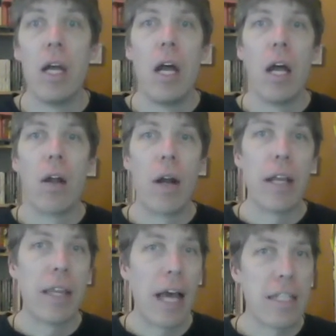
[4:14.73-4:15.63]
All right,
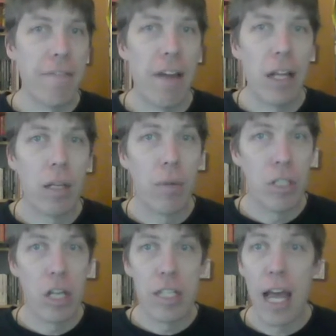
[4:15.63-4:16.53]
that's available
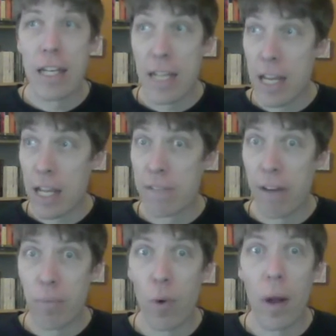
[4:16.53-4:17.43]
just that day. That's
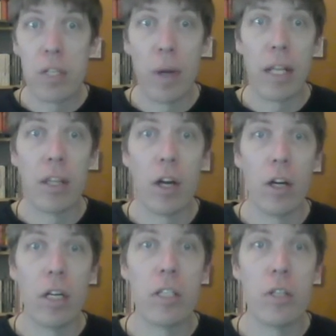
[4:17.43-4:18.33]
February
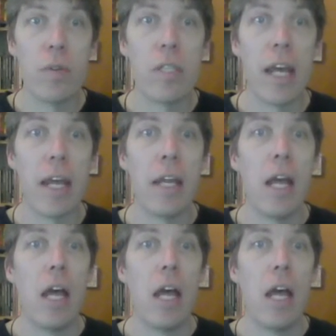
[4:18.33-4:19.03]
23rd, Tuesday.